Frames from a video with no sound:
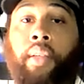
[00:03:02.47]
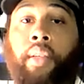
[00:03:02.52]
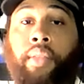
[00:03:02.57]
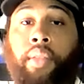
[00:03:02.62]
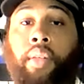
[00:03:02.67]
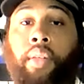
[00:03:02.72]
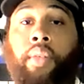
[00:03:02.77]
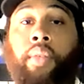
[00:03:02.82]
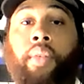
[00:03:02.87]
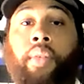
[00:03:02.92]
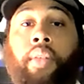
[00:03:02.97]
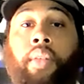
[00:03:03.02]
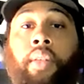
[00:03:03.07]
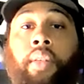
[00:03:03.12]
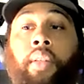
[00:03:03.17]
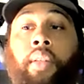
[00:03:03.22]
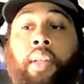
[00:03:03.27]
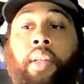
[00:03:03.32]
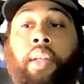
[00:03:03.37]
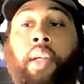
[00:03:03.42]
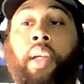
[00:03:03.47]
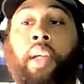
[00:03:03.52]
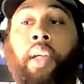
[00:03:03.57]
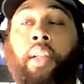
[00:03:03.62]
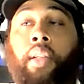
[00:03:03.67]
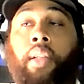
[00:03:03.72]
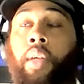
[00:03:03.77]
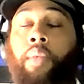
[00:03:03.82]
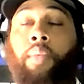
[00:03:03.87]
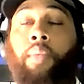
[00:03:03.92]
So
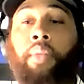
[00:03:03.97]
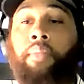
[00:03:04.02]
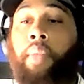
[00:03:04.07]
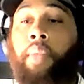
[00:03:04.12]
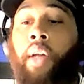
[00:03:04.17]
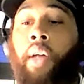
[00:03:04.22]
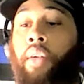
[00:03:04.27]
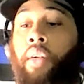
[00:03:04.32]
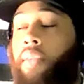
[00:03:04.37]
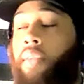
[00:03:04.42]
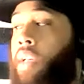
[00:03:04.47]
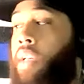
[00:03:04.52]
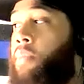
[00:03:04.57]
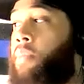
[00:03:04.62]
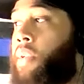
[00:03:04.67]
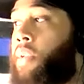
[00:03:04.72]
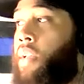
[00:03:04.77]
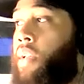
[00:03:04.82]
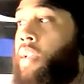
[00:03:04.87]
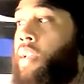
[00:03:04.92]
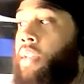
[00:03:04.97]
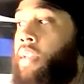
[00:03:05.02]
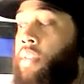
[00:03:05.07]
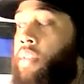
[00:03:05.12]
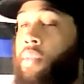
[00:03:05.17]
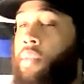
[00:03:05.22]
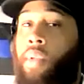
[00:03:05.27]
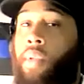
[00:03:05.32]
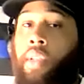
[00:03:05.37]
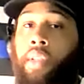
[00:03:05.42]
it wouldn't matter if Kimberly
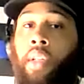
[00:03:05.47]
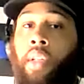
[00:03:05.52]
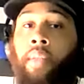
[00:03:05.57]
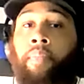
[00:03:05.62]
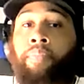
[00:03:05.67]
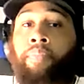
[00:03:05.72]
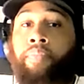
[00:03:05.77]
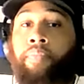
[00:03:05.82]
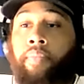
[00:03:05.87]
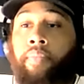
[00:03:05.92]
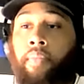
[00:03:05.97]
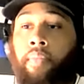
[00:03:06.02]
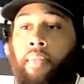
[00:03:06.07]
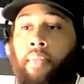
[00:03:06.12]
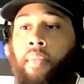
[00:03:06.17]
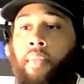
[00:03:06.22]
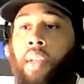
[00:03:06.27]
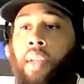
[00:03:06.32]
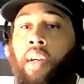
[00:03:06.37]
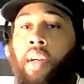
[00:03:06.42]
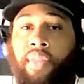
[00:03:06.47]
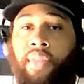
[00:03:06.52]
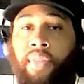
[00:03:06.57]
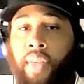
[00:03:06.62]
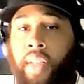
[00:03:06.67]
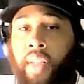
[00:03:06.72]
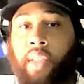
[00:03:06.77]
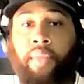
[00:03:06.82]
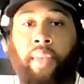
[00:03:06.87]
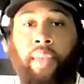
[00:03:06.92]
Klacik was a
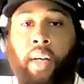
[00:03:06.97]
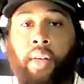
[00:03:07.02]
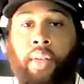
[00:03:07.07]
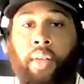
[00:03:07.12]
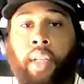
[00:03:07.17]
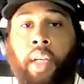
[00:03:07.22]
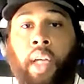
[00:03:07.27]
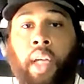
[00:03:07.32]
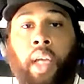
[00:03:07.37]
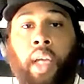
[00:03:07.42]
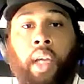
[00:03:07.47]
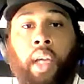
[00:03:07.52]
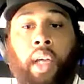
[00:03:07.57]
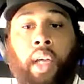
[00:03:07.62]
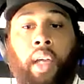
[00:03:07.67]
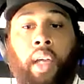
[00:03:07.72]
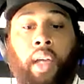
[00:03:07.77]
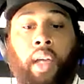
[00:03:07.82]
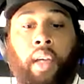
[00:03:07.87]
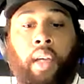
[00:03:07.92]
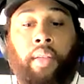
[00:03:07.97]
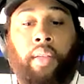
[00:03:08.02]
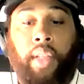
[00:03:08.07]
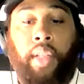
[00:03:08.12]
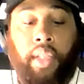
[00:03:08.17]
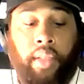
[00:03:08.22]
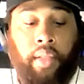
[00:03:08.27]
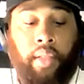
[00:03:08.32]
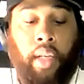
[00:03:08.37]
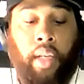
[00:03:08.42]
friend of ours.
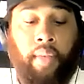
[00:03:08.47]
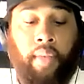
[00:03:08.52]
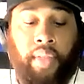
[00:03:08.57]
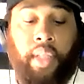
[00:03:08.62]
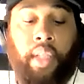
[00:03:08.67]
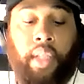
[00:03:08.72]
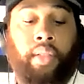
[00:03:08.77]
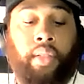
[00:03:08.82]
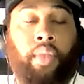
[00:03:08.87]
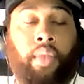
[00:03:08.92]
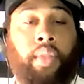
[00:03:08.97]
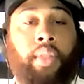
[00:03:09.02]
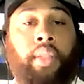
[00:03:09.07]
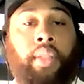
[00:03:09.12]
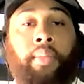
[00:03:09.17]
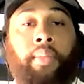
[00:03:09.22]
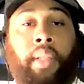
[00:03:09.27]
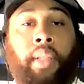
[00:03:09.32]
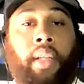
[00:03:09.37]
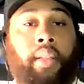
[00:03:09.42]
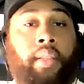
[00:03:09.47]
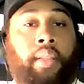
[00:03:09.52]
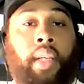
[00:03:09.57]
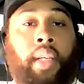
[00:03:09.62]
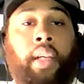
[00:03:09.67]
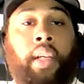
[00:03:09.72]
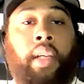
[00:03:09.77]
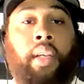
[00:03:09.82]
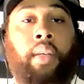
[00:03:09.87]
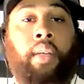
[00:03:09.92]
This, if she is doing something that's
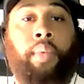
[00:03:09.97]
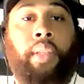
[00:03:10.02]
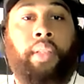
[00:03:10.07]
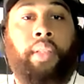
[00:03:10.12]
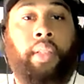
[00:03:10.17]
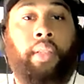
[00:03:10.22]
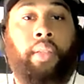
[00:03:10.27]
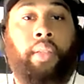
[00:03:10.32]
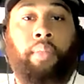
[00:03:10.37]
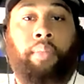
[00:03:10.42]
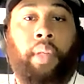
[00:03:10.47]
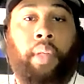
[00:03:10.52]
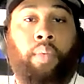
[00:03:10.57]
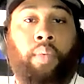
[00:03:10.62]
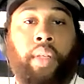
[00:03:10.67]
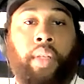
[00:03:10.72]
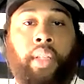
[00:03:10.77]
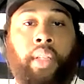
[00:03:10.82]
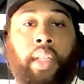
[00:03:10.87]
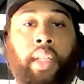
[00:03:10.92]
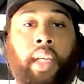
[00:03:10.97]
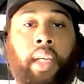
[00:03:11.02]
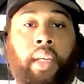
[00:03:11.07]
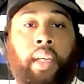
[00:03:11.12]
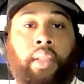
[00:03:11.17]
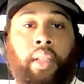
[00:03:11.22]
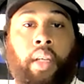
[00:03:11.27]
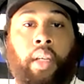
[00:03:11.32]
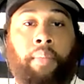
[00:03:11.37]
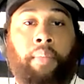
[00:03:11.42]
shady and we see her to be one thing and
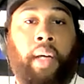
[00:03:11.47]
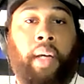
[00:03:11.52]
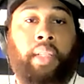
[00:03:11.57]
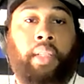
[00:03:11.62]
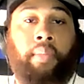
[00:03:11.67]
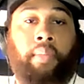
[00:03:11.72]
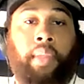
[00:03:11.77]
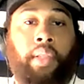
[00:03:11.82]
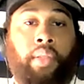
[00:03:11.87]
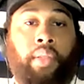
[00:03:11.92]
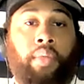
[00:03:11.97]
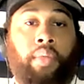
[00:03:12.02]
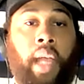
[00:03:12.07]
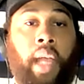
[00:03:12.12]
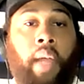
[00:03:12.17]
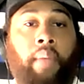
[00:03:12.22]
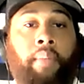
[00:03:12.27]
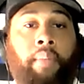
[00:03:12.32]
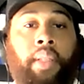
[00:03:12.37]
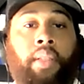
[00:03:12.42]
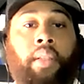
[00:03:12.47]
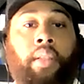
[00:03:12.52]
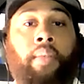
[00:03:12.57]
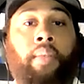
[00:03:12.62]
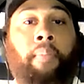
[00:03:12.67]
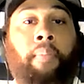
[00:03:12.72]
she could possibly do damage